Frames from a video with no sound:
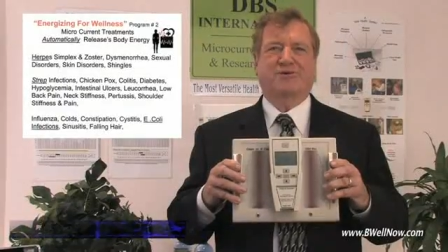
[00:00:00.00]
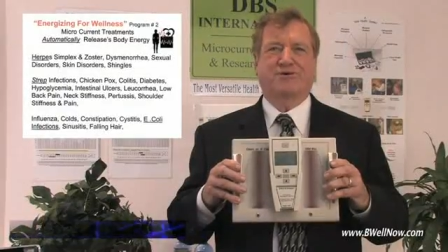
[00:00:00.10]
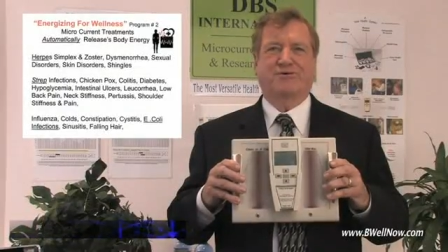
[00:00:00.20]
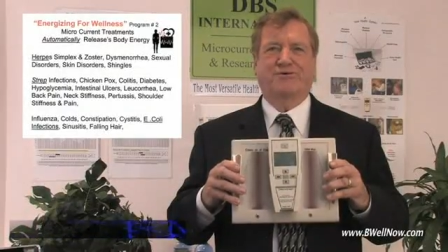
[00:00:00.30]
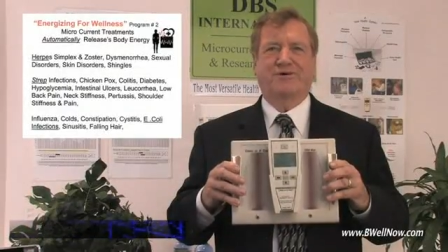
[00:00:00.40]

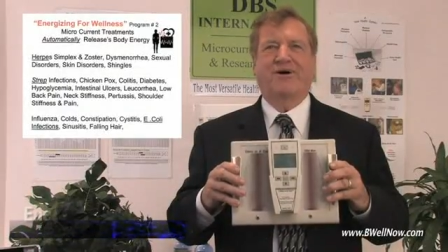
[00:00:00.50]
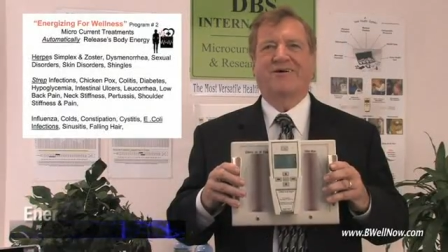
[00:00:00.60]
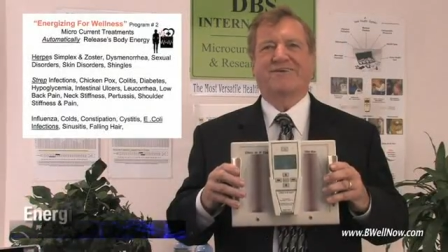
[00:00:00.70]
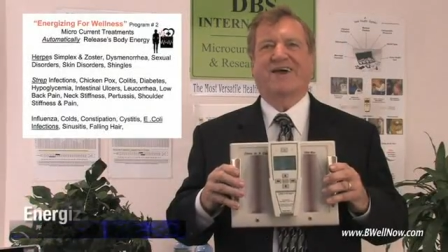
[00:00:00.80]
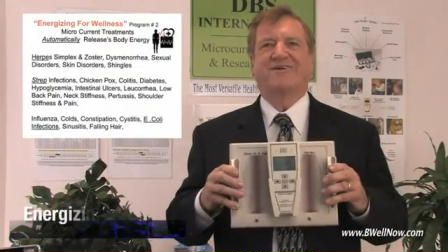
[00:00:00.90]
2,
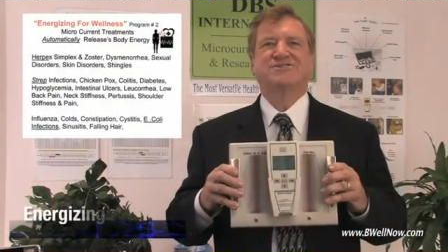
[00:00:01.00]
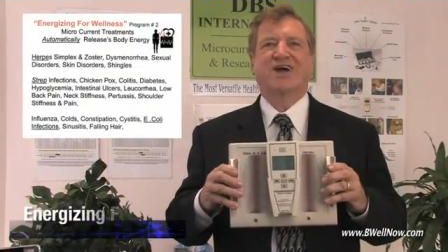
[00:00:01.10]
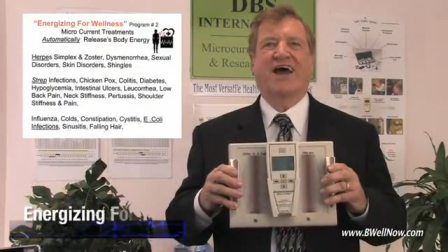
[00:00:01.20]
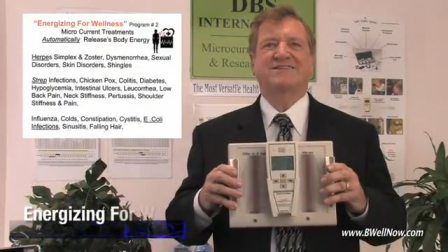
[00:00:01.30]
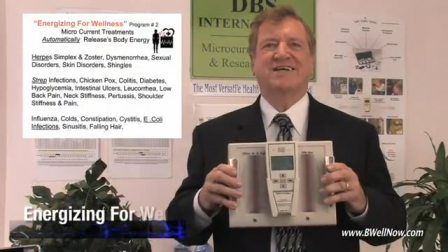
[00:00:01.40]
called
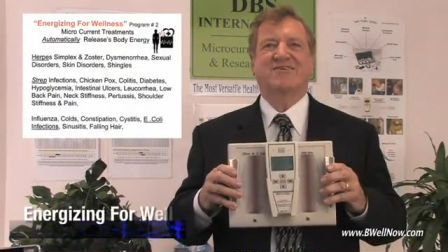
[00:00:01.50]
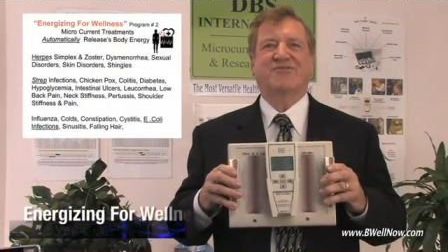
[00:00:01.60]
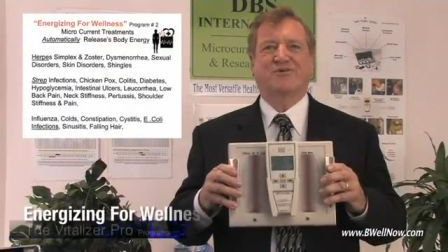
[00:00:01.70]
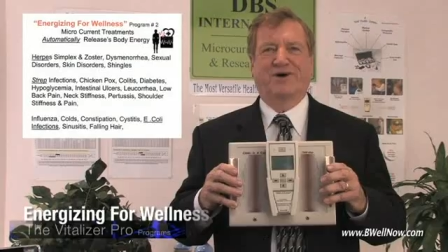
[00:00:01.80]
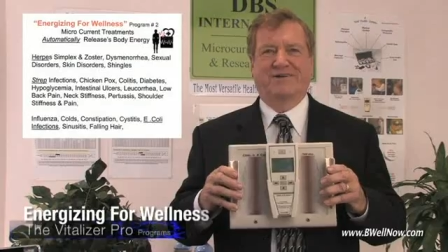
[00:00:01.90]
Energizing
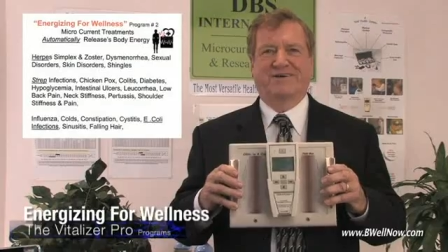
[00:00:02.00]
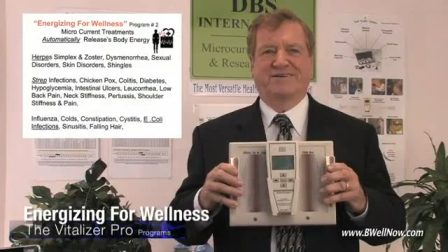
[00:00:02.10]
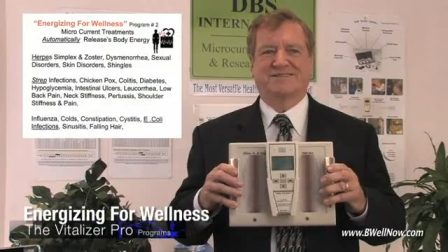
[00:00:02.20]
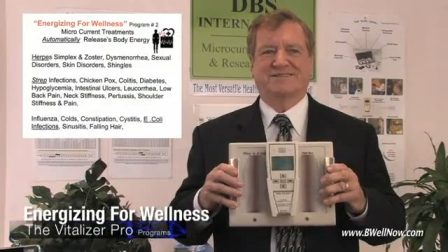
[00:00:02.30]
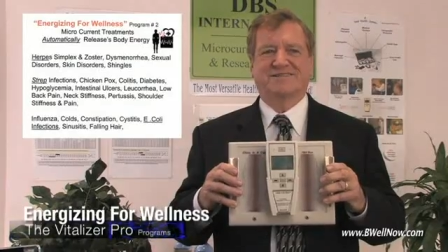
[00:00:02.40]
for
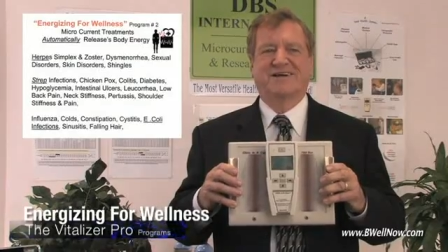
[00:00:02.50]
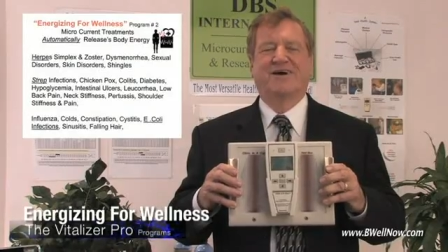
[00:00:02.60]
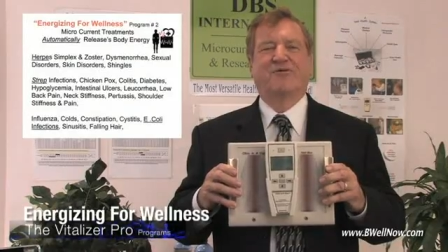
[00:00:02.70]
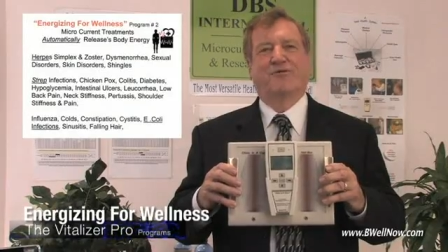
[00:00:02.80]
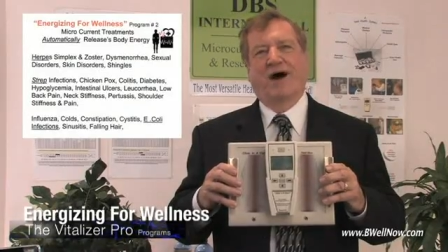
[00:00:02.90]
Wellness.
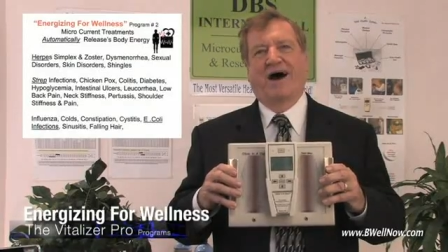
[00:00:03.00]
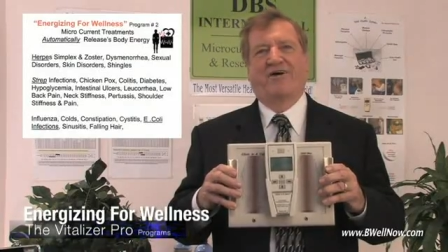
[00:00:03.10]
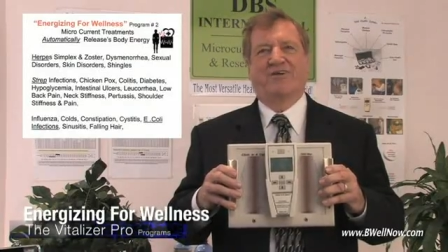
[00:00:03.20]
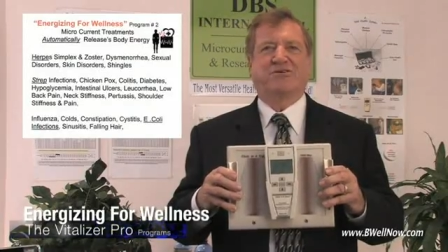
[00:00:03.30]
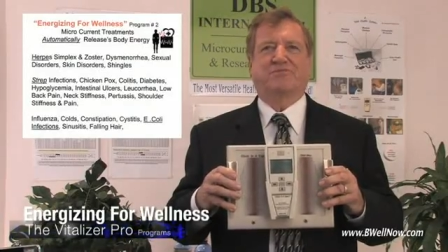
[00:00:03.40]

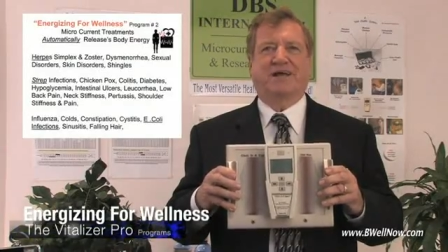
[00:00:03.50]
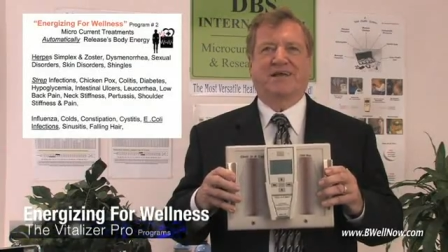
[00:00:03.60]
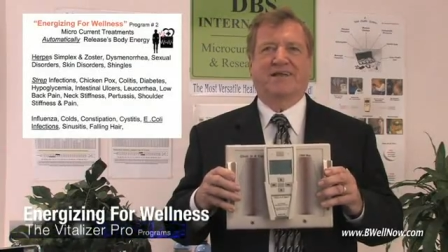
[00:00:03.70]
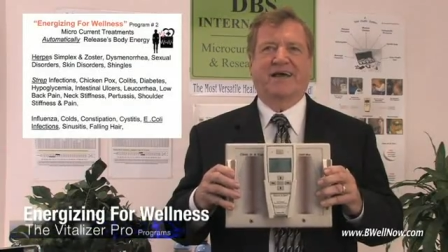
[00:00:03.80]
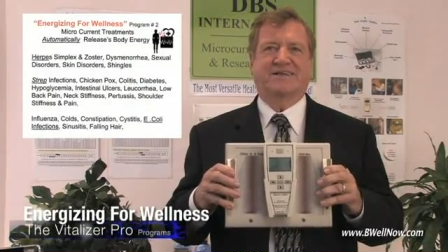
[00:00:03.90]
Wow,
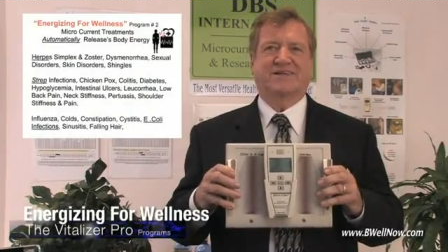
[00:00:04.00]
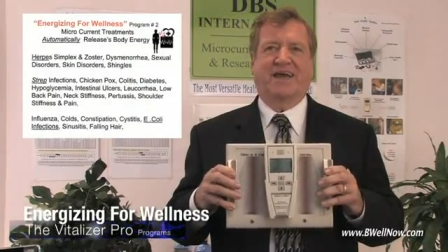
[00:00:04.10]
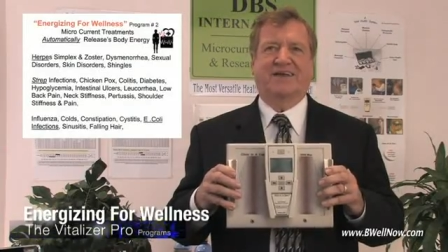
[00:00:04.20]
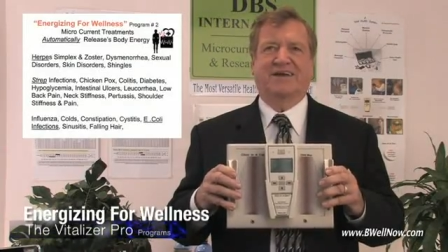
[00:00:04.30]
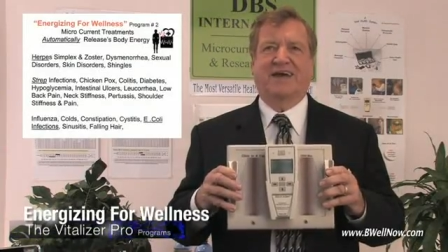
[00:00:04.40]
everybody likes
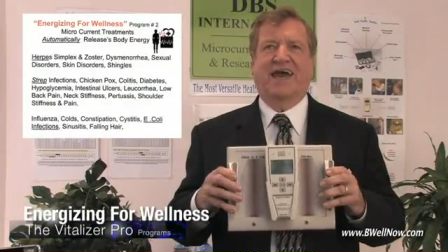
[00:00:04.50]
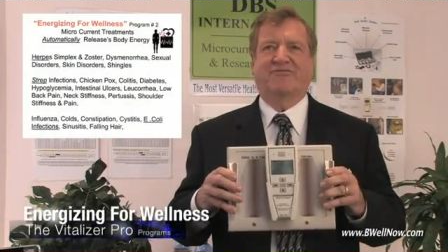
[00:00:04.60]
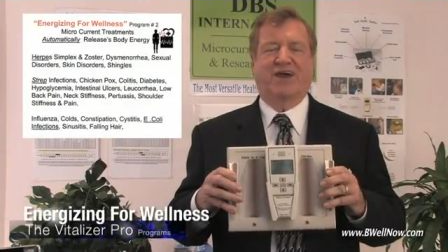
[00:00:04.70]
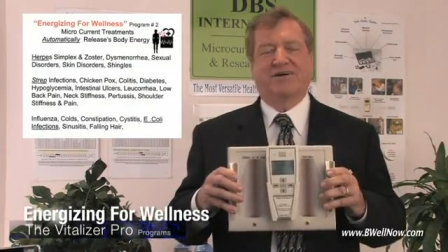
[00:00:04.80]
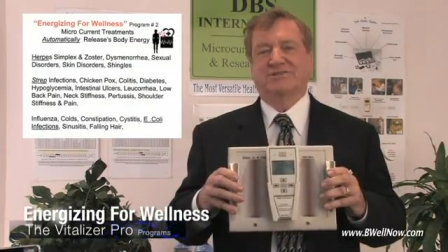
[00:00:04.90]
to
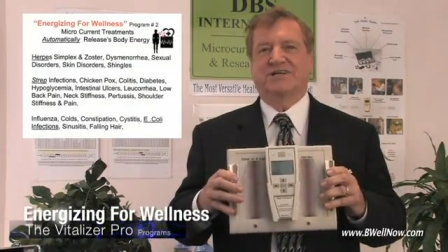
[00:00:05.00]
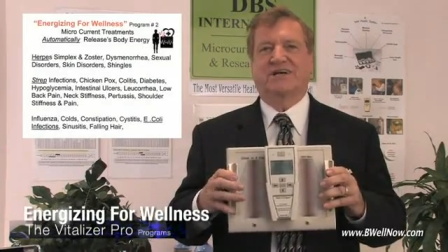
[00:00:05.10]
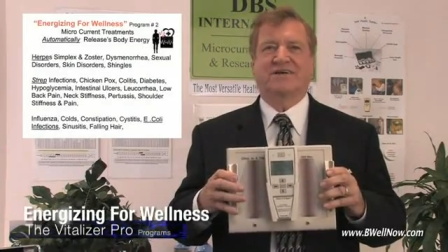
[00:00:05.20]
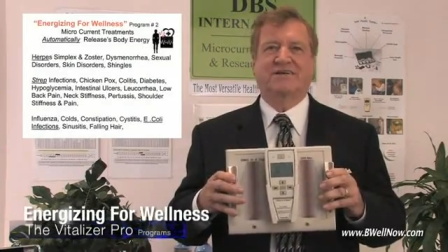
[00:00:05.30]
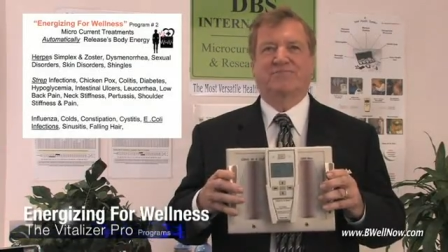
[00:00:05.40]
have
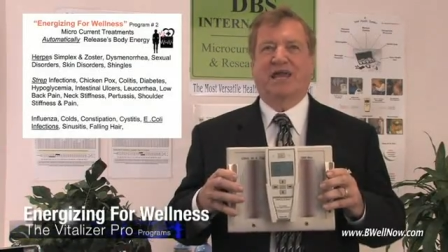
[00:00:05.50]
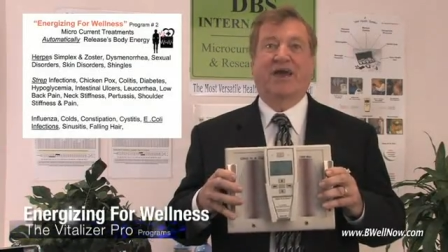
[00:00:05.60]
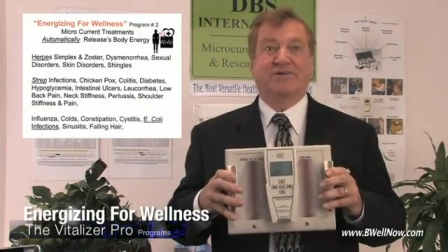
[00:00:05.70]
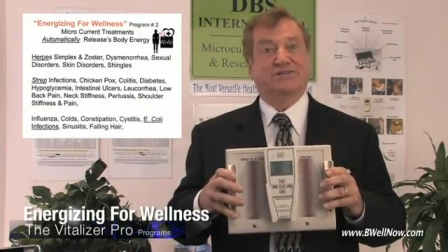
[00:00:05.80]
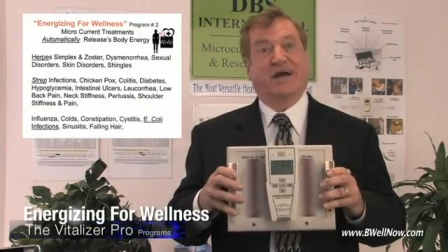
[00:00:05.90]
energy and be
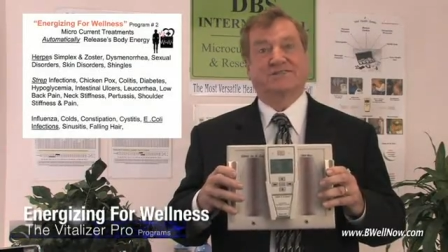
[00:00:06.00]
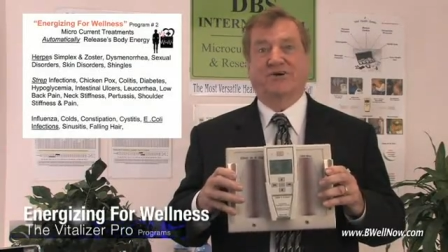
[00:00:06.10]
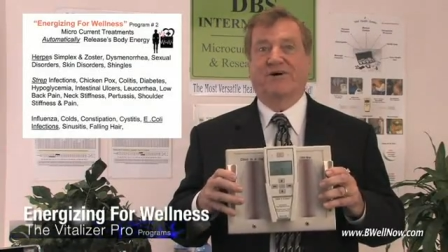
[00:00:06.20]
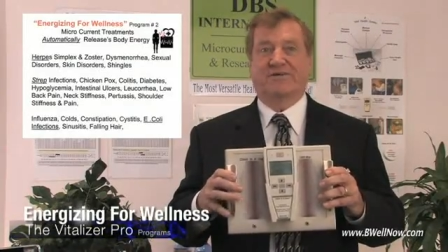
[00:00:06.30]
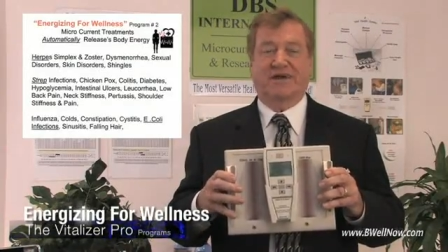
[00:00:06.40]
energized
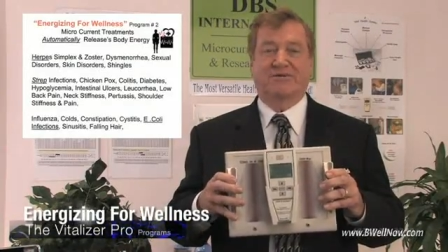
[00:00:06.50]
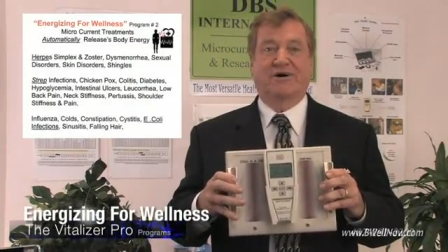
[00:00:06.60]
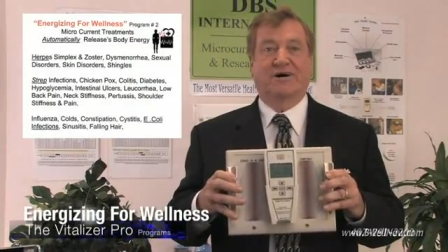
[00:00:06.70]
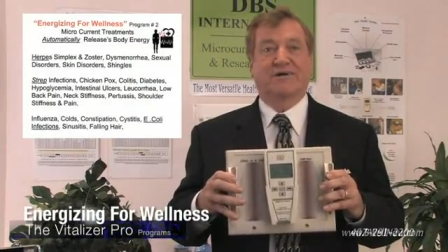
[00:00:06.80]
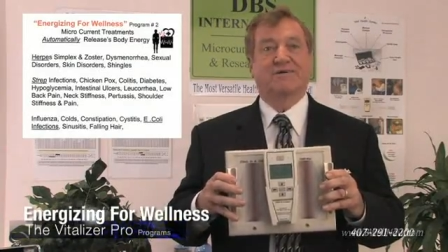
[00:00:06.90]
all day
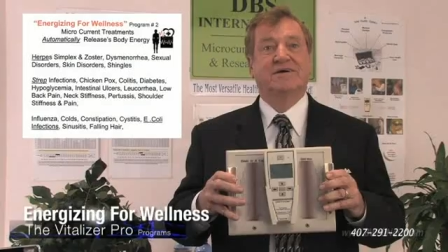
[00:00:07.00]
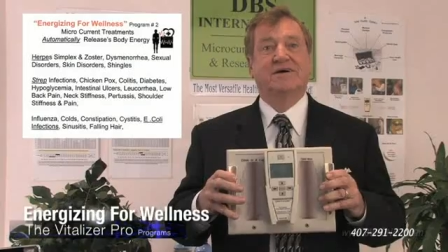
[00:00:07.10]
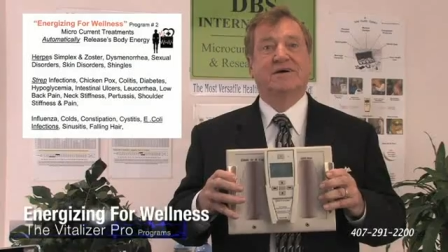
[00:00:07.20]
long.